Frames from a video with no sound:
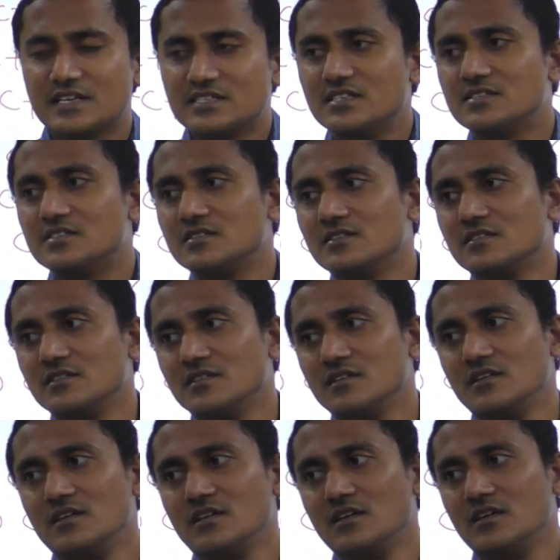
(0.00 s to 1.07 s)
guess it.
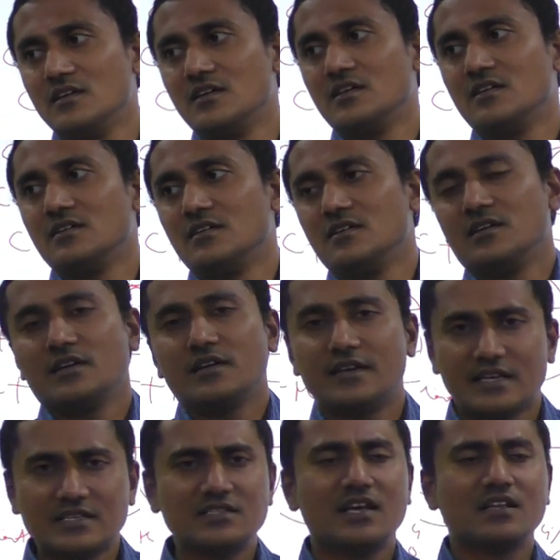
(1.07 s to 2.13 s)

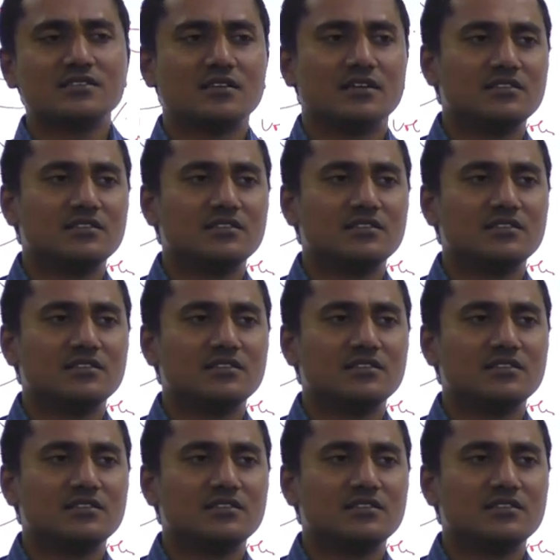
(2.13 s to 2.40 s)
Guess the answer.